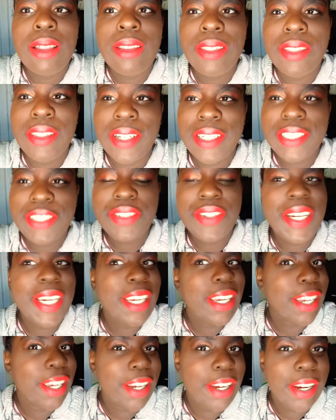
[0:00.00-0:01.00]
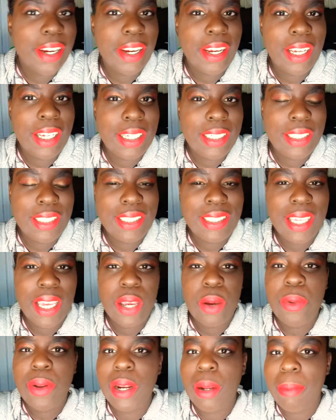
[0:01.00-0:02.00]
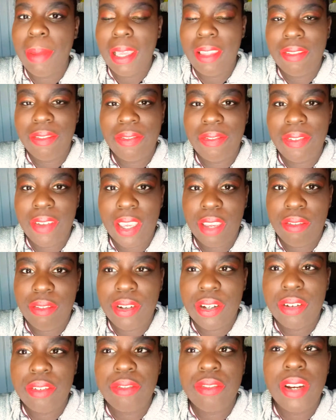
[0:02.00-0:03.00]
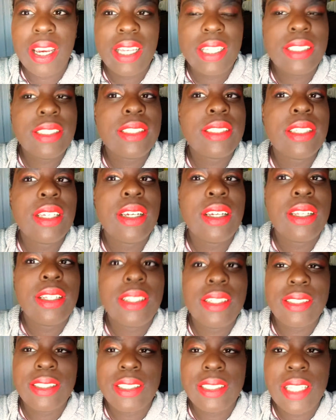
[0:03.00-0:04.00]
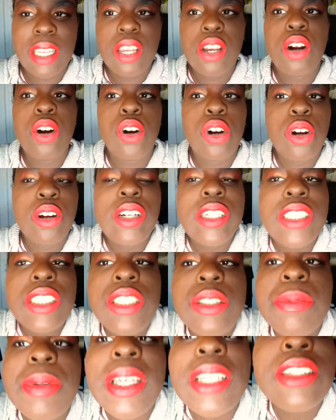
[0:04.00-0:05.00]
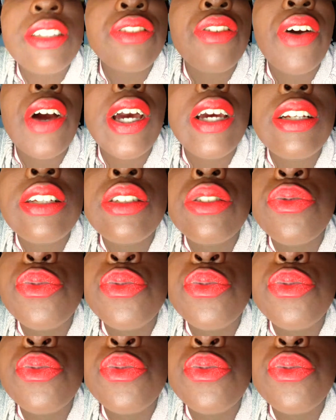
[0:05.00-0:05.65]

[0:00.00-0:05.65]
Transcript: This right here is like one of my favorite reds. This is like an orange base red.